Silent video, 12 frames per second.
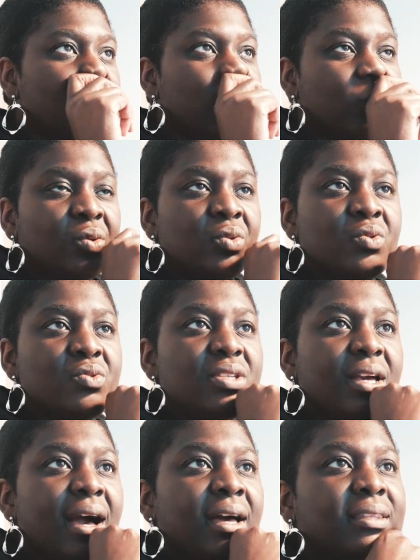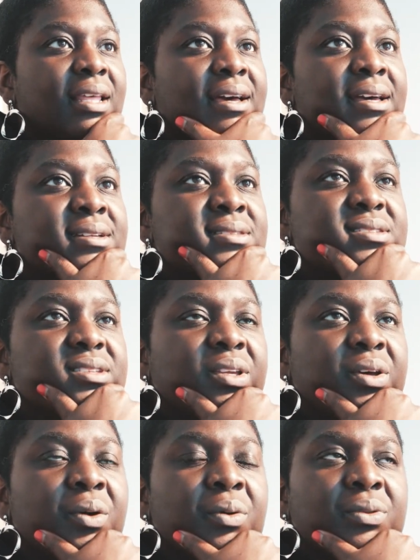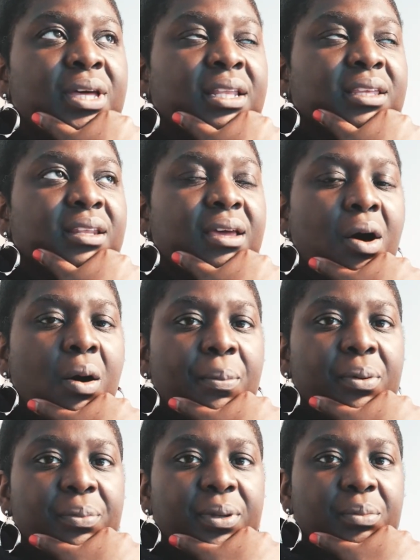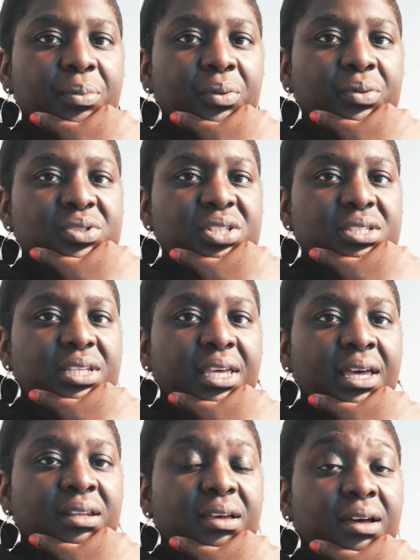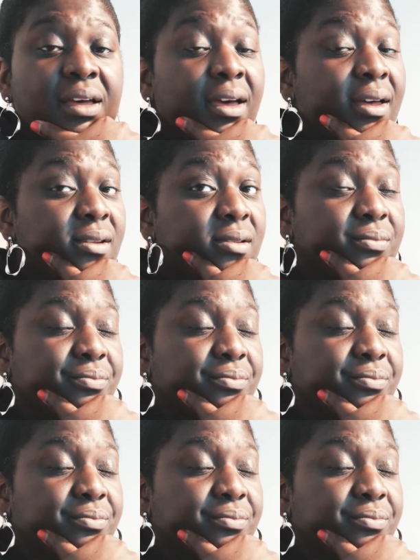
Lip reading: rules, guidelines, that can help people just to get ahead.